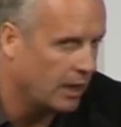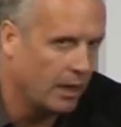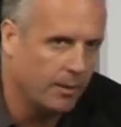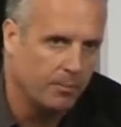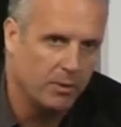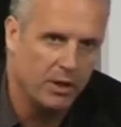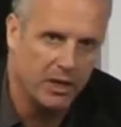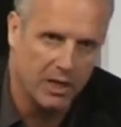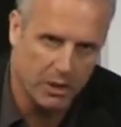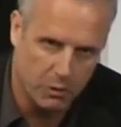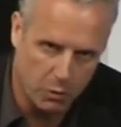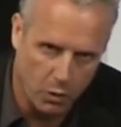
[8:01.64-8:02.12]

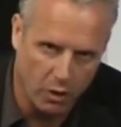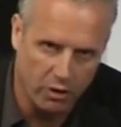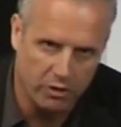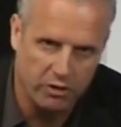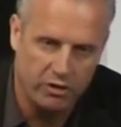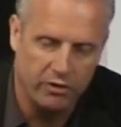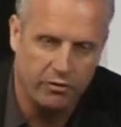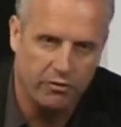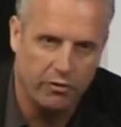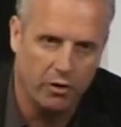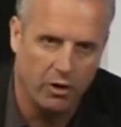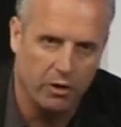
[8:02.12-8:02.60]
Um, and
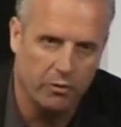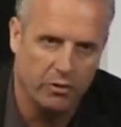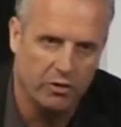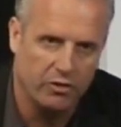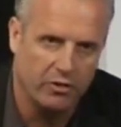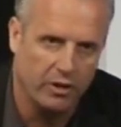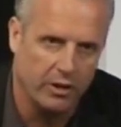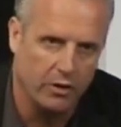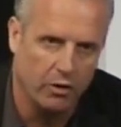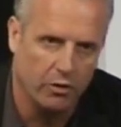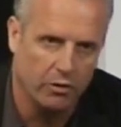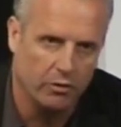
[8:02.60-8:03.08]
equality
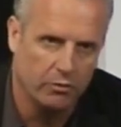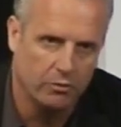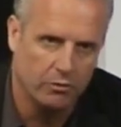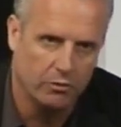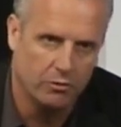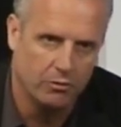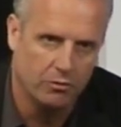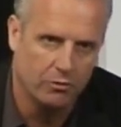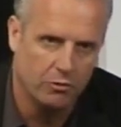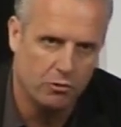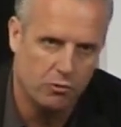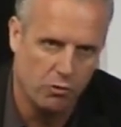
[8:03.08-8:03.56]
followers, they're not
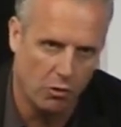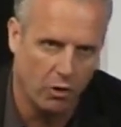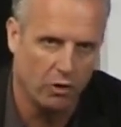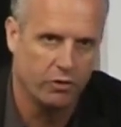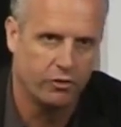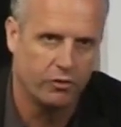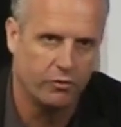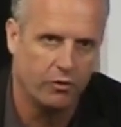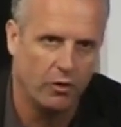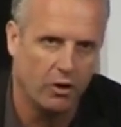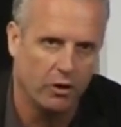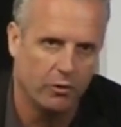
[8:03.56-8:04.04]

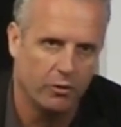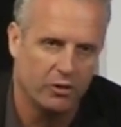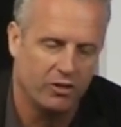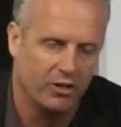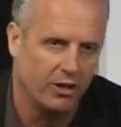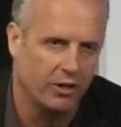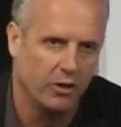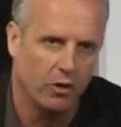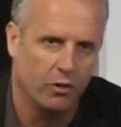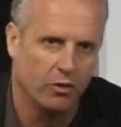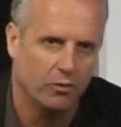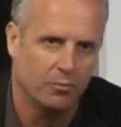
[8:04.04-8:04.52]
dross
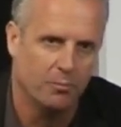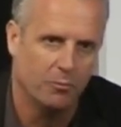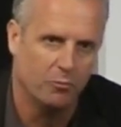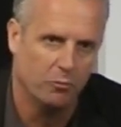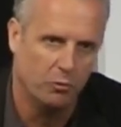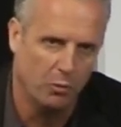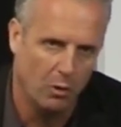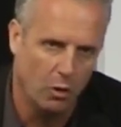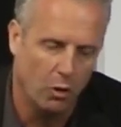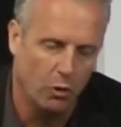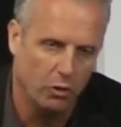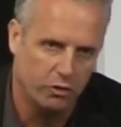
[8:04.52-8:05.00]
followers, they're not
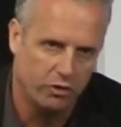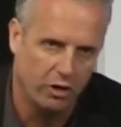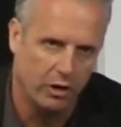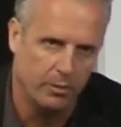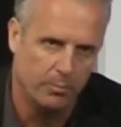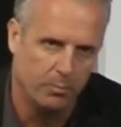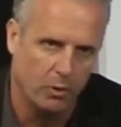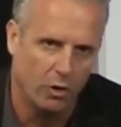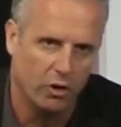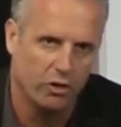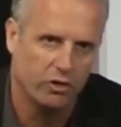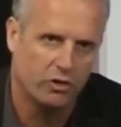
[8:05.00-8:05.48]

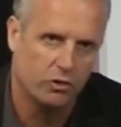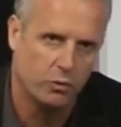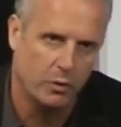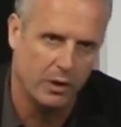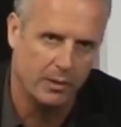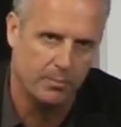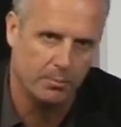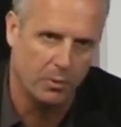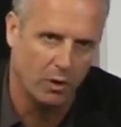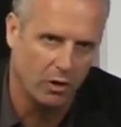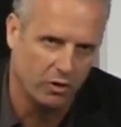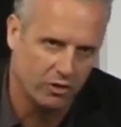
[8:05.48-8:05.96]
autobots,
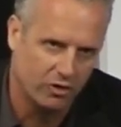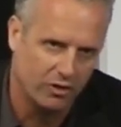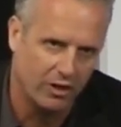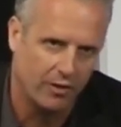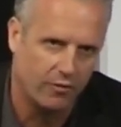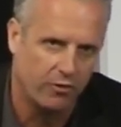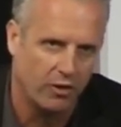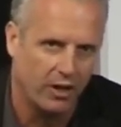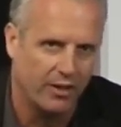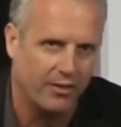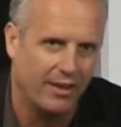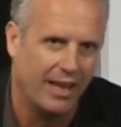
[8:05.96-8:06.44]
twitbots,
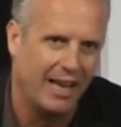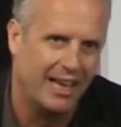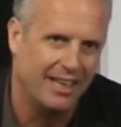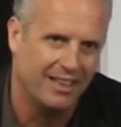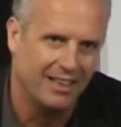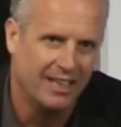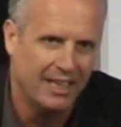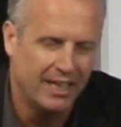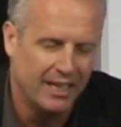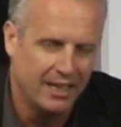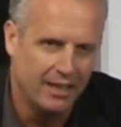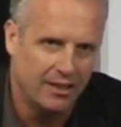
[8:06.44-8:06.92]
stuff like
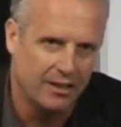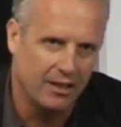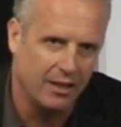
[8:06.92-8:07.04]
that.